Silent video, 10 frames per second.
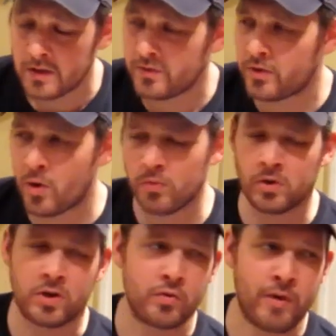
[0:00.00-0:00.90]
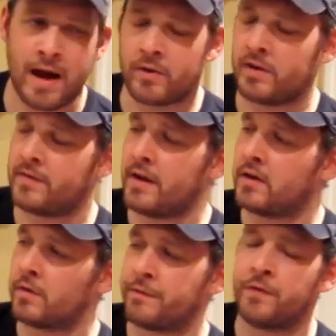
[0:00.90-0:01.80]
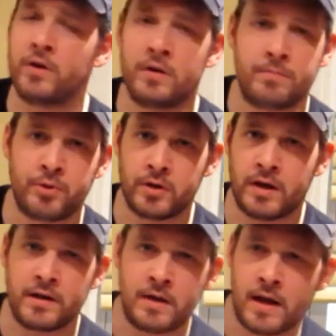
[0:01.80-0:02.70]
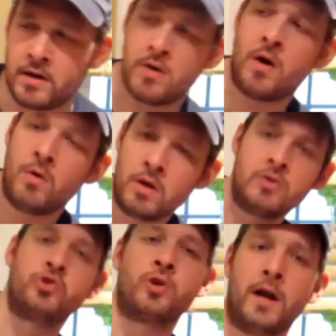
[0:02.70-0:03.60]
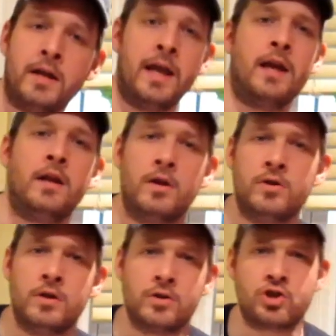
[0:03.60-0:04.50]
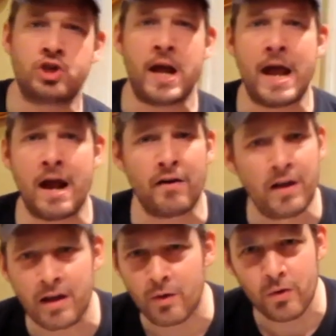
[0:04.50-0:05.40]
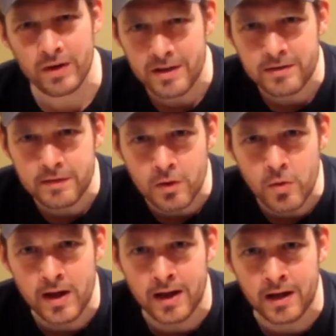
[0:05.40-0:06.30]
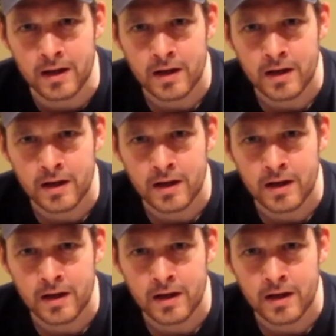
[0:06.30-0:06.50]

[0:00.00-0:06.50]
Don't look around and take your foot and put it and try to get it under your chair. What are you doing?